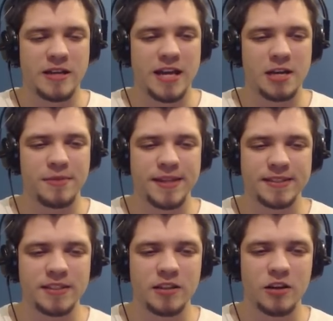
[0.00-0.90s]

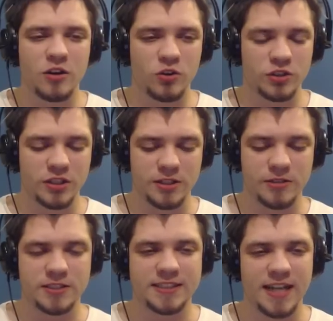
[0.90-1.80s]
enemies on
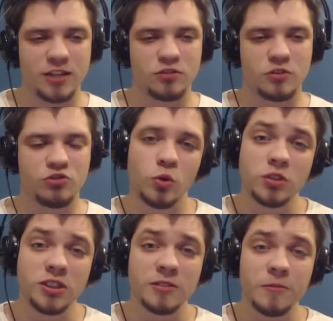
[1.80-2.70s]
the sides of the
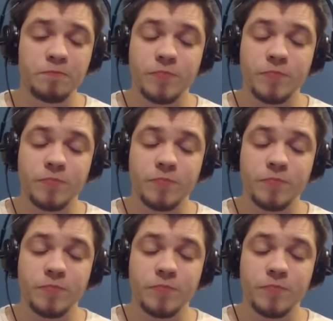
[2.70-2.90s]
roads,